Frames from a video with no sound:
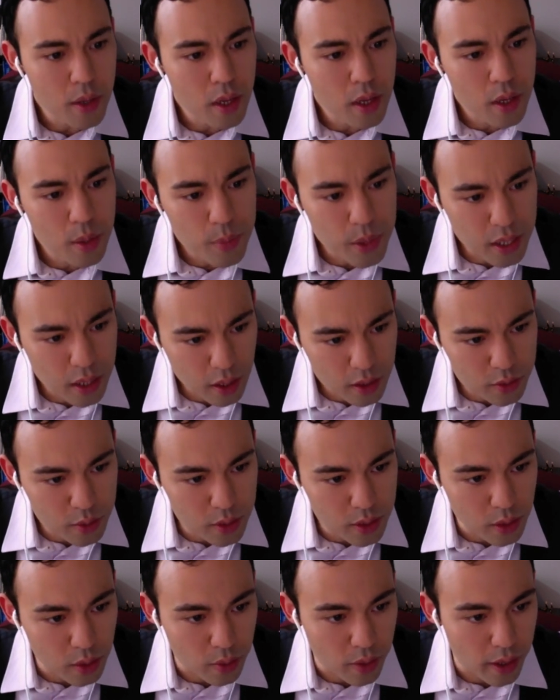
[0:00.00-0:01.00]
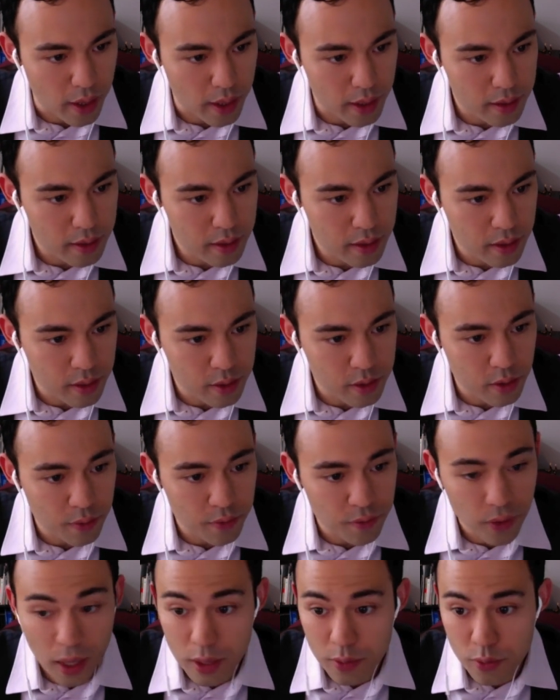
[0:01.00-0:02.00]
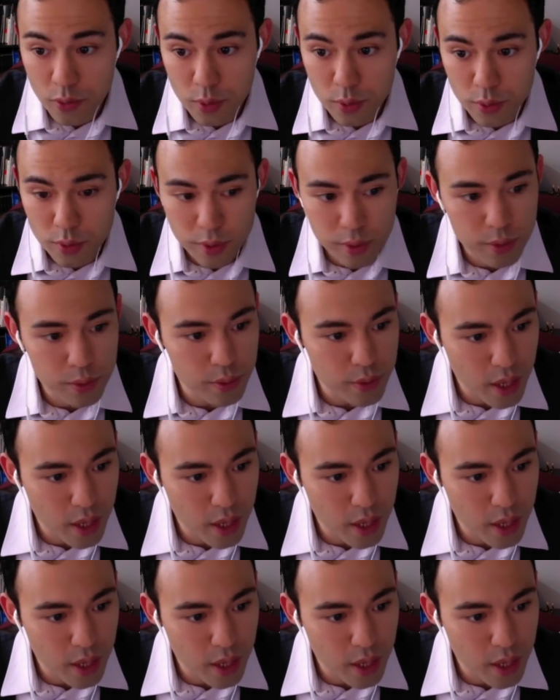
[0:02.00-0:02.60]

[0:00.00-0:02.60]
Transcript: Because we know that, here's our 5 root 2,